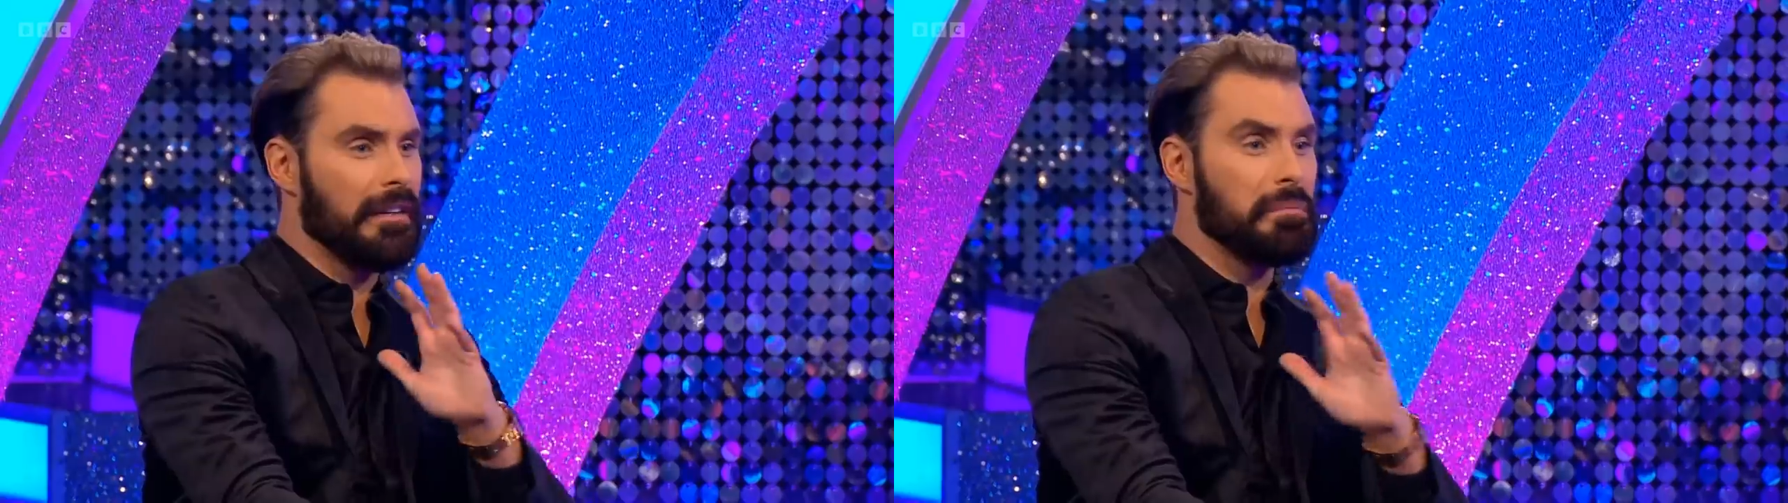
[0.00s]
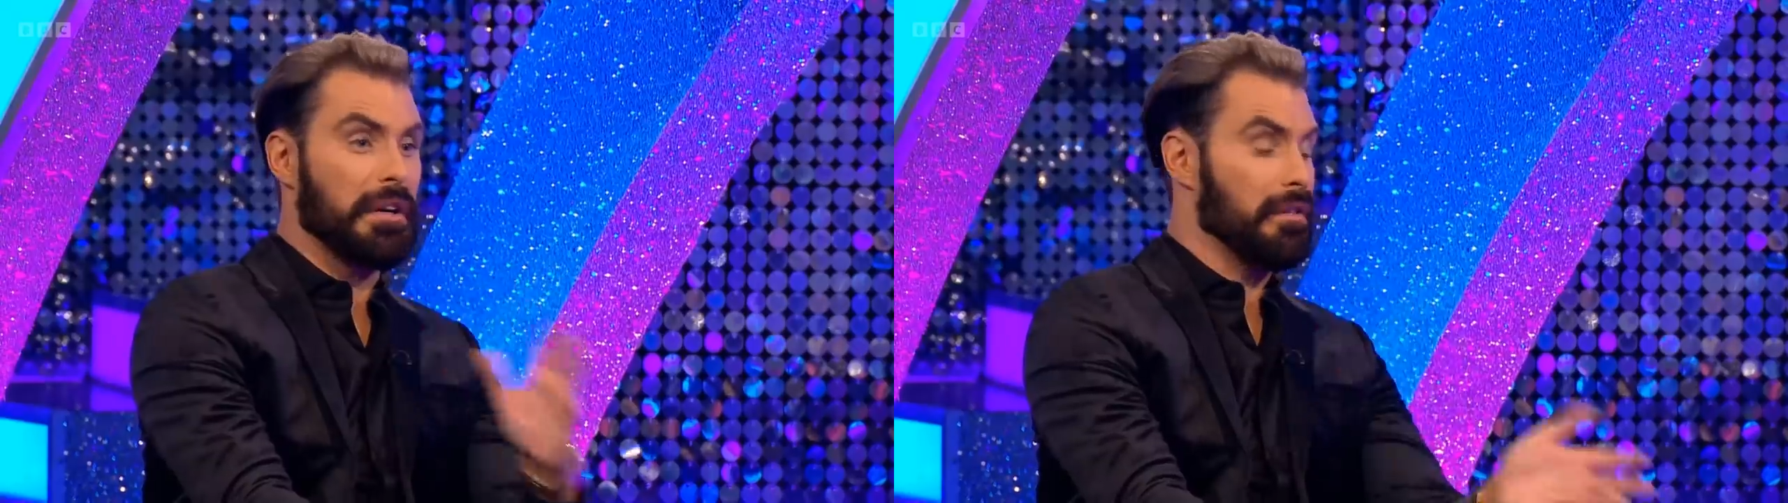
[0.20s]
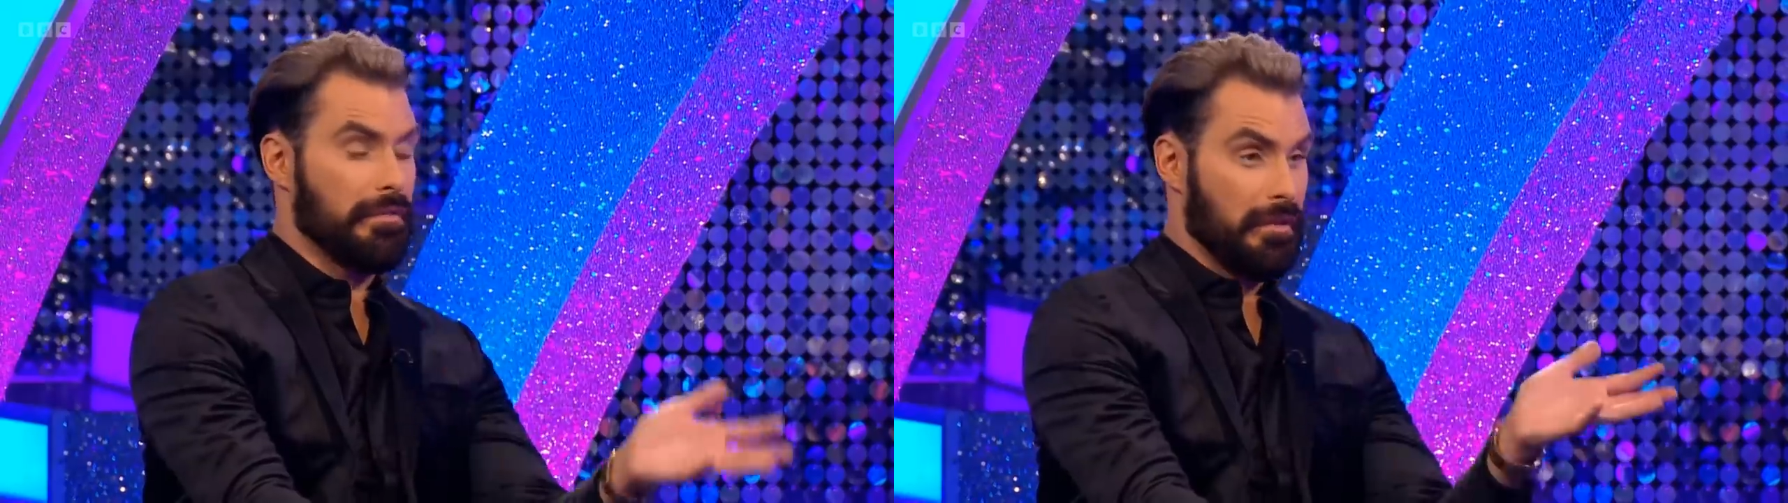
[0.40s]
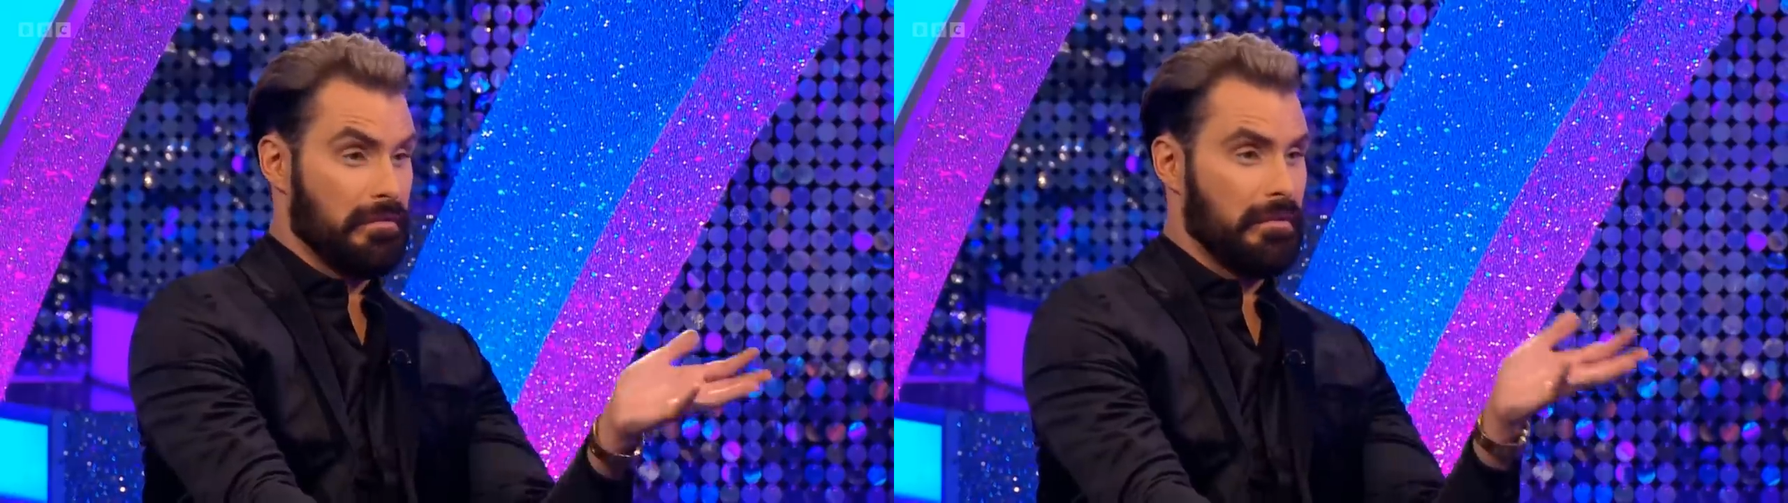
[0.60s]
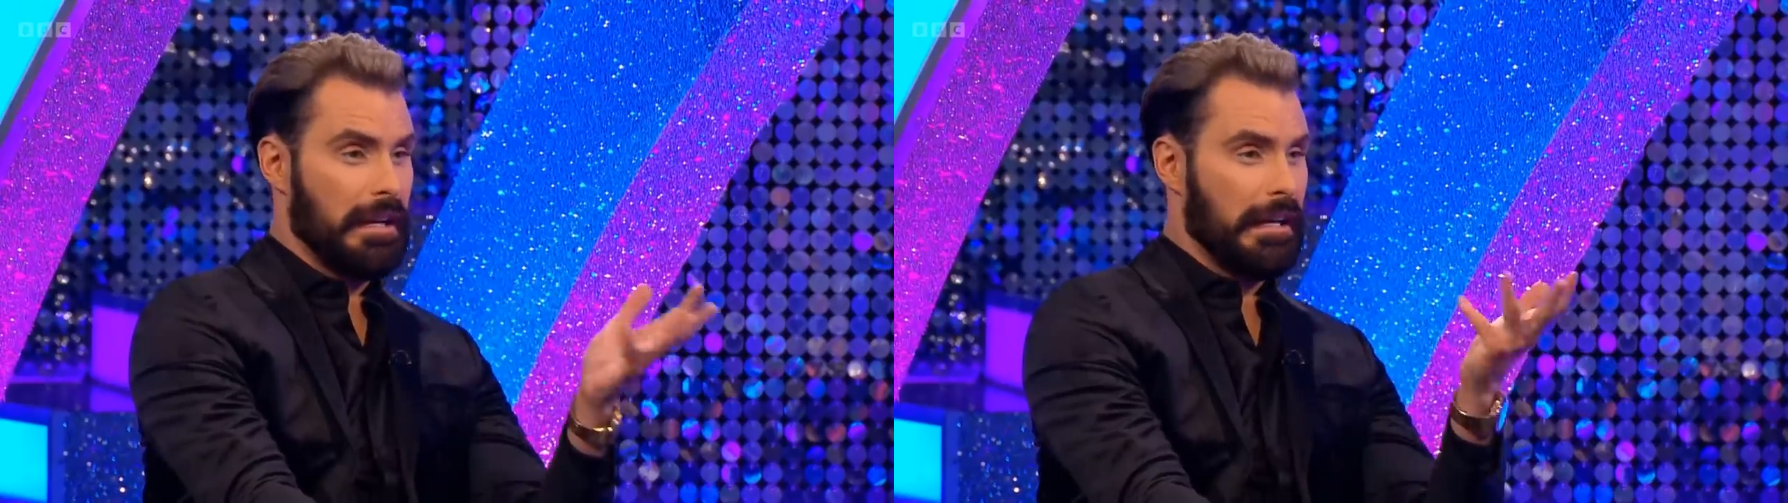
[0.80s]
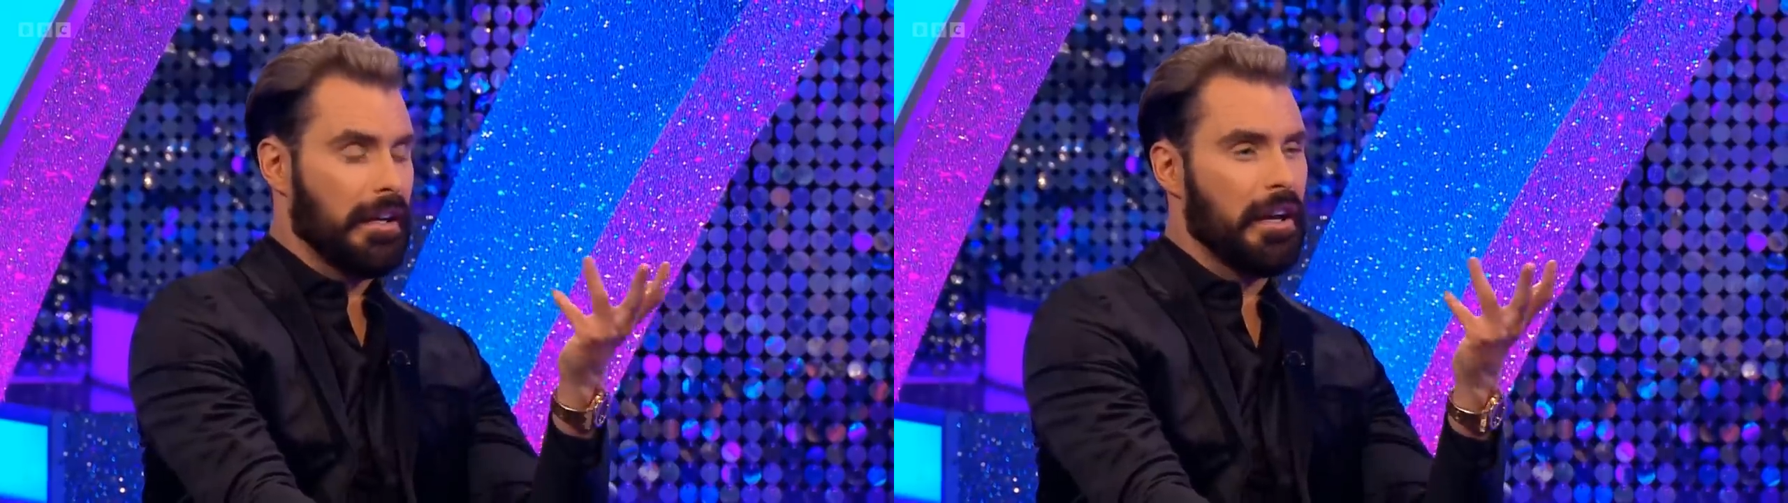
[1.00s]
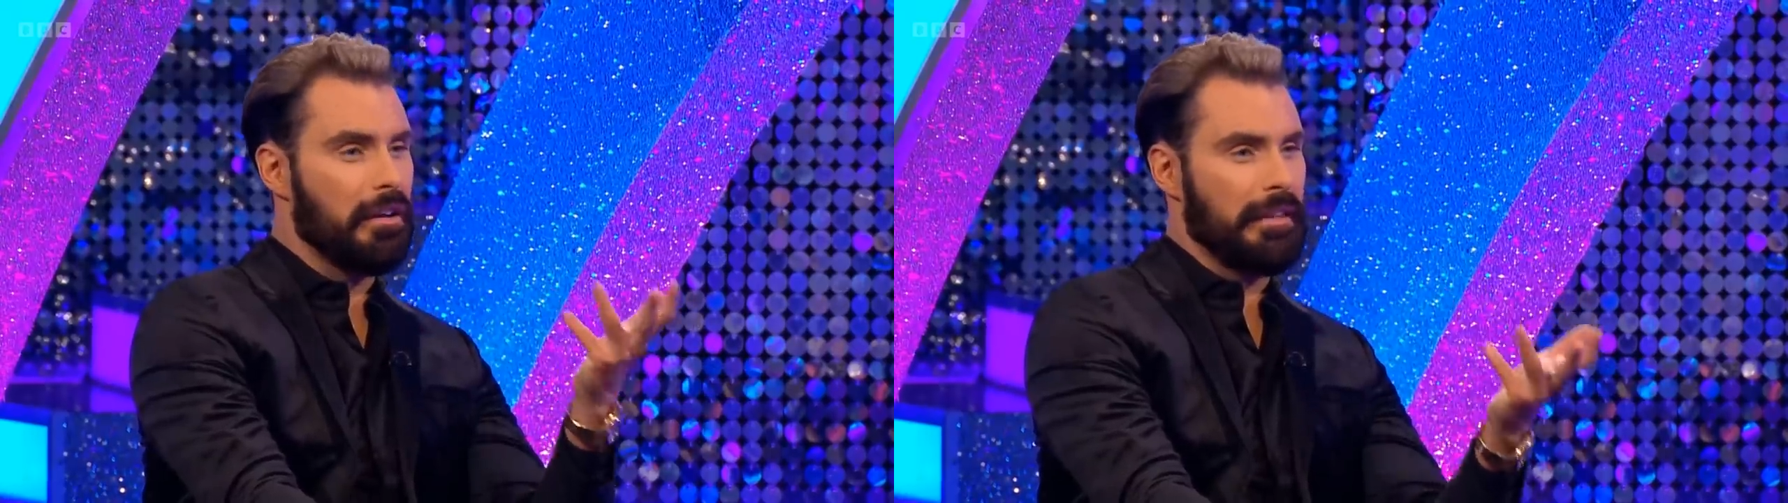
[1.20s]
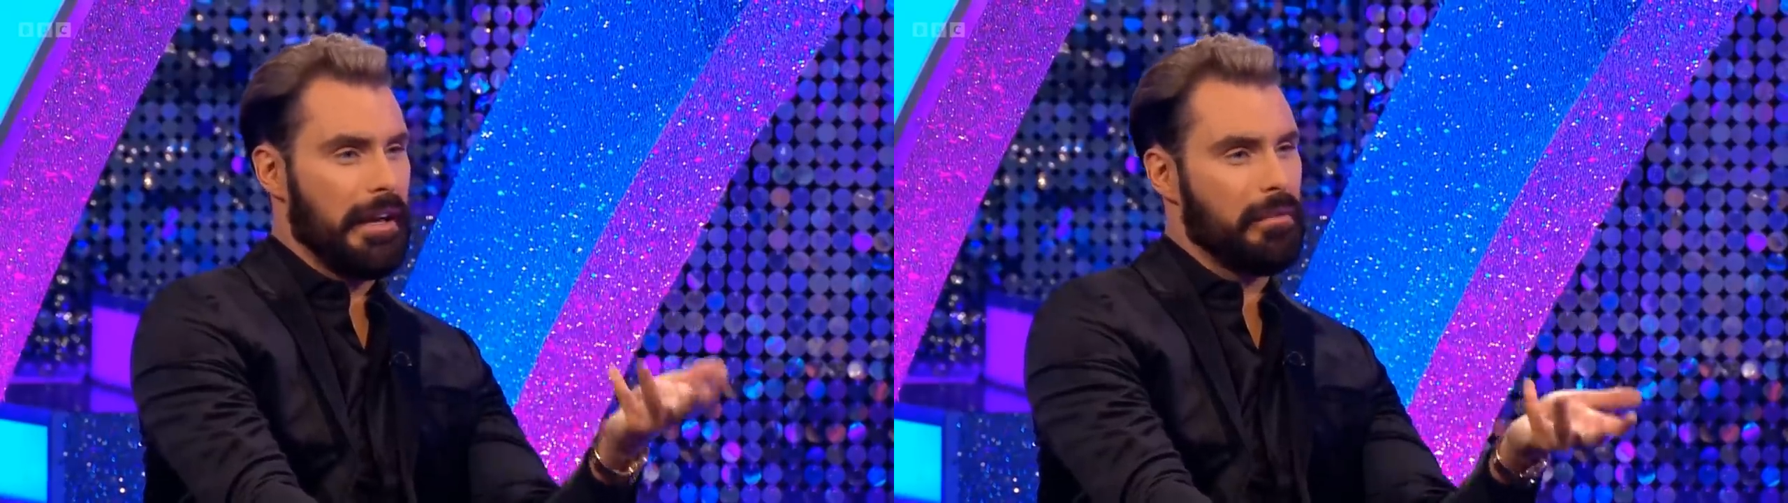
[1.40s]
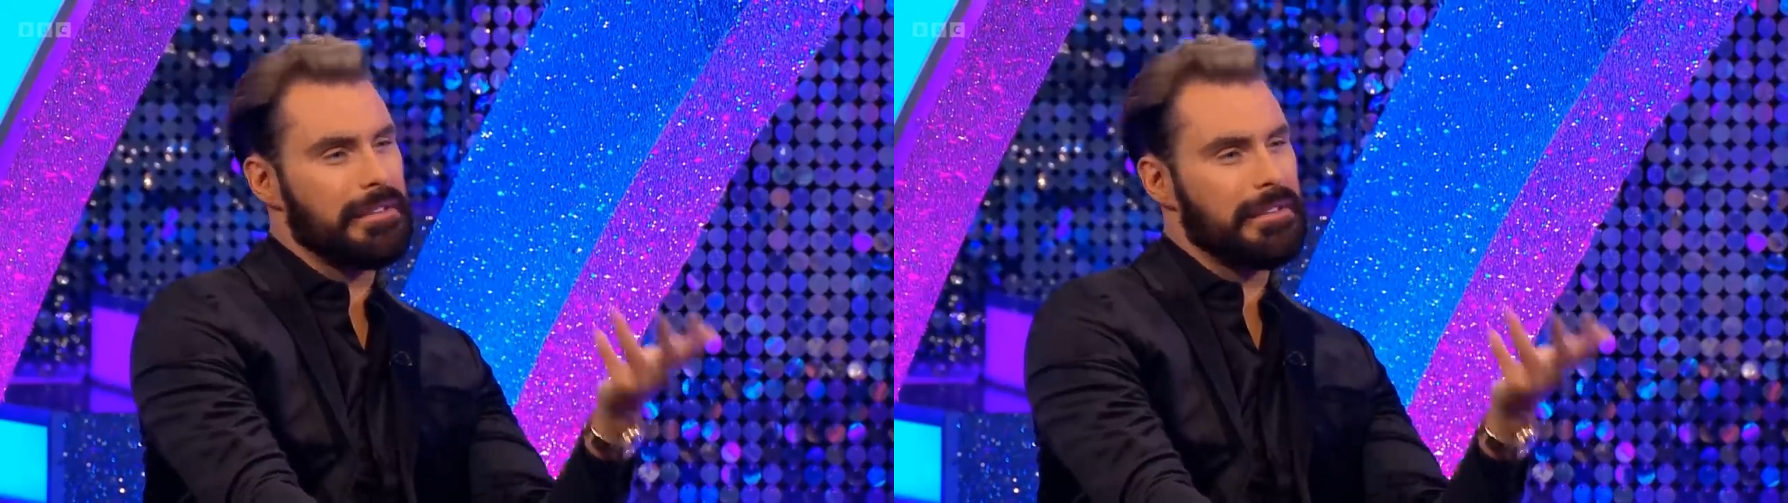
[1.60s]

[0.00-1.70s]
beautiful. And I know that it